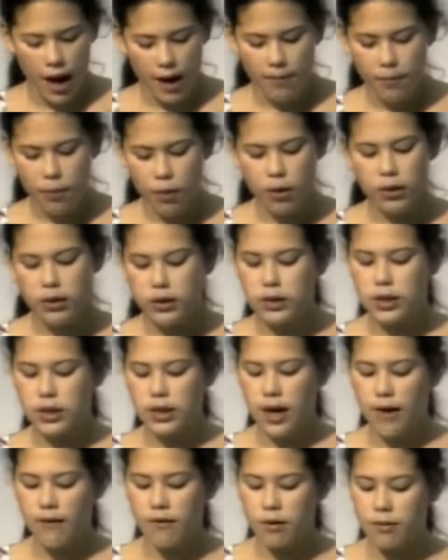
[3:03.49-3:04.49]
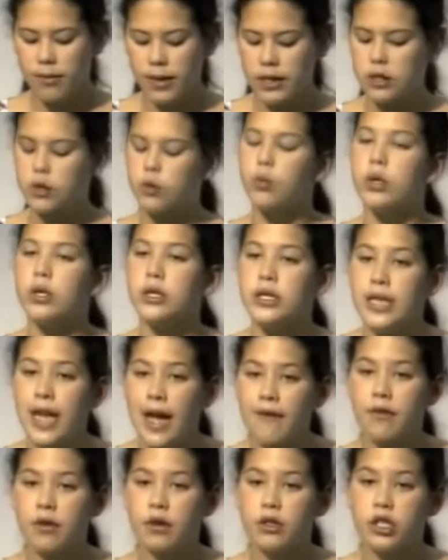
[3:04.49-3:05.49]
And borders and governments will
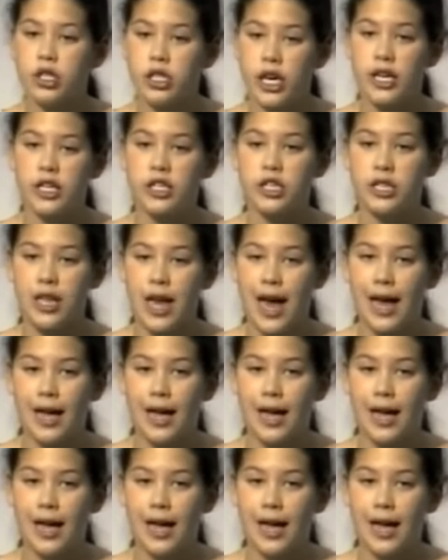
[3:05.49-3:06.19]
never change